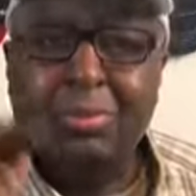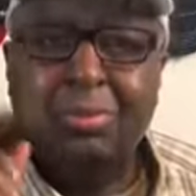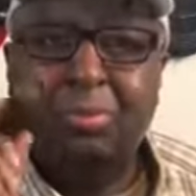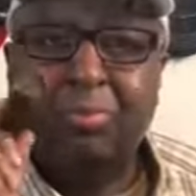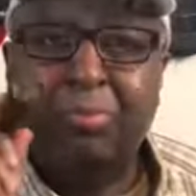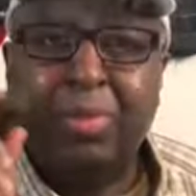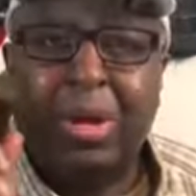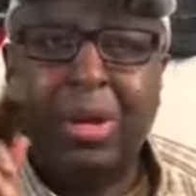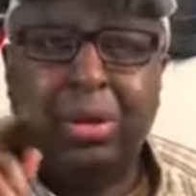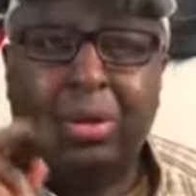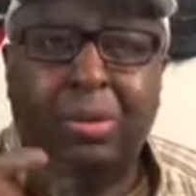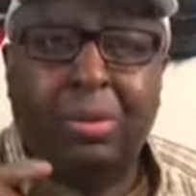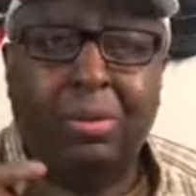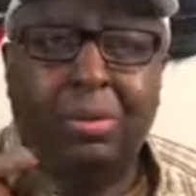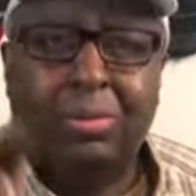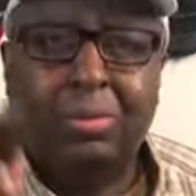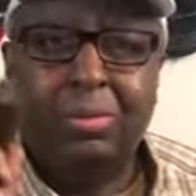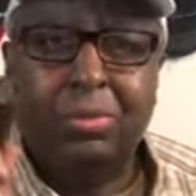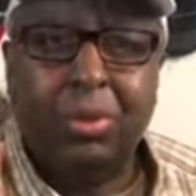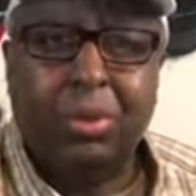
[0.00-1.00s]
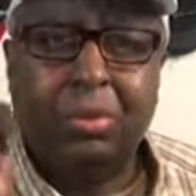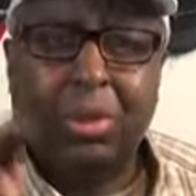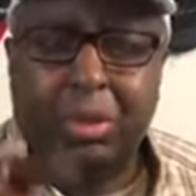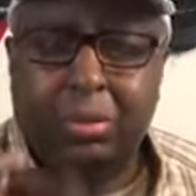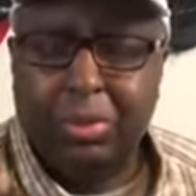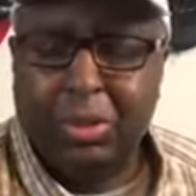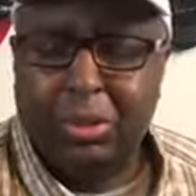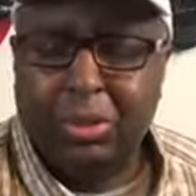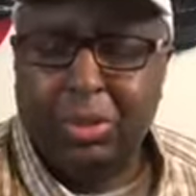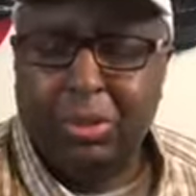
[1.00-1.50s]
bingo. Know what I'm going
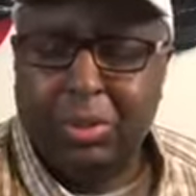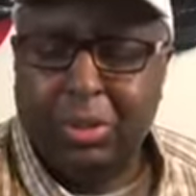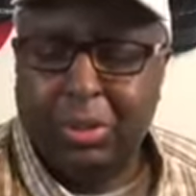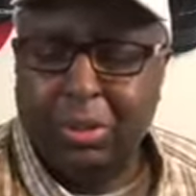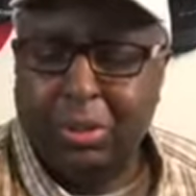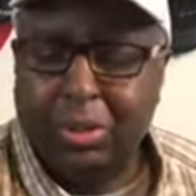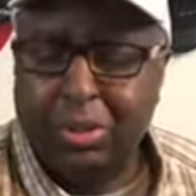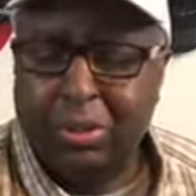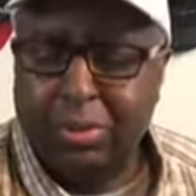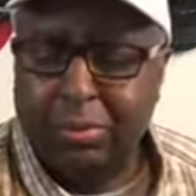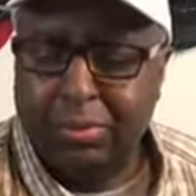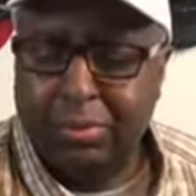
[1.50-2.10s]
to do with this?